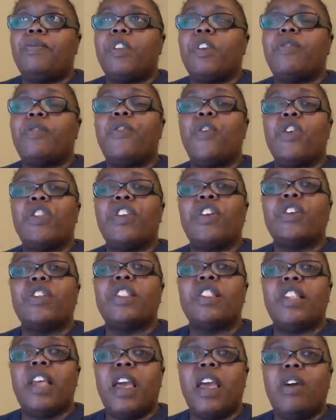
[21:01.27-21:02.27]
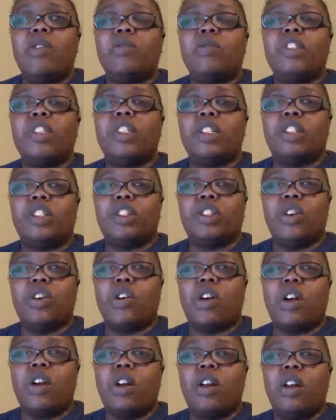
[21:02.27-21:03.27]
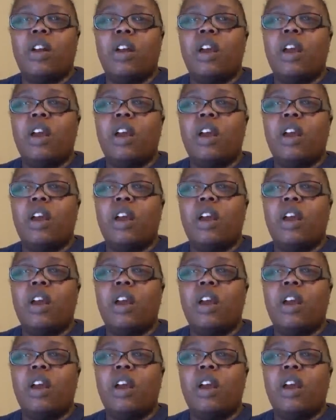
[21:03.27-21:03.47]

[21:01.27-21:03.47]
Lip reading: for their sales to start